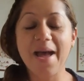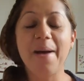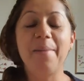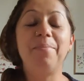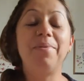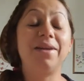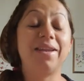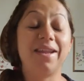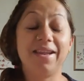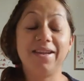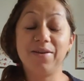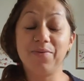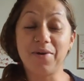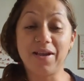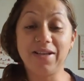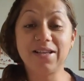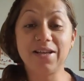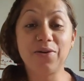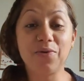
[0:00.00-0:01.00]
But
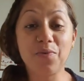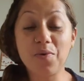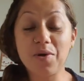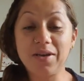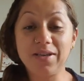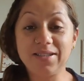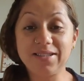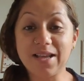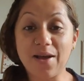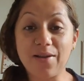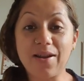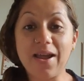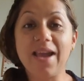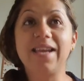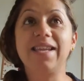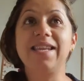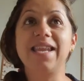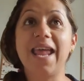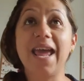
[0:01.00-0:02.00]
anyways, I don't want to sound
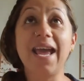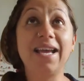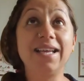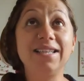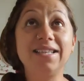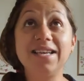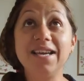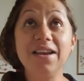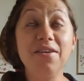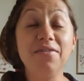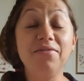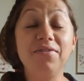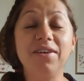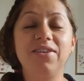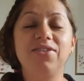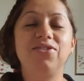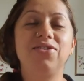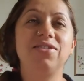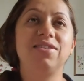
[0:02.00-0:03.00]
like negative,
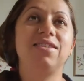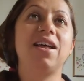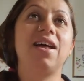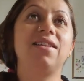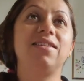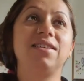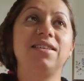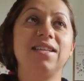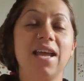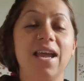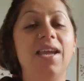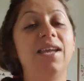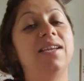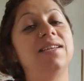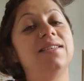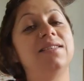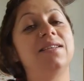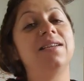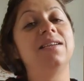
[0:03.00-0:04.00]
it's just that today it
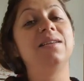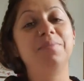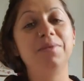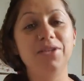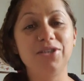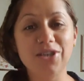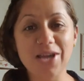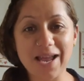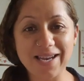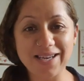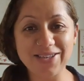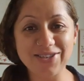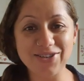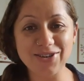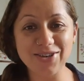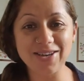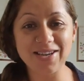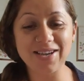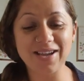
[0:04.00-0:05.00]
is a little bit
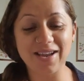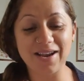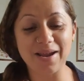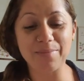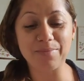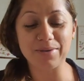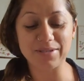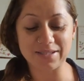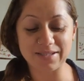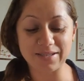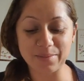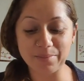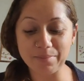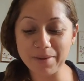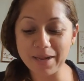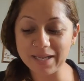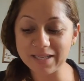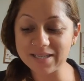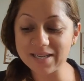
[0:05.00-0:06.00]
challenging, and I must
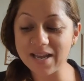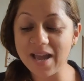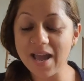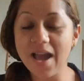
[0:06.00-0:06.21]
admit.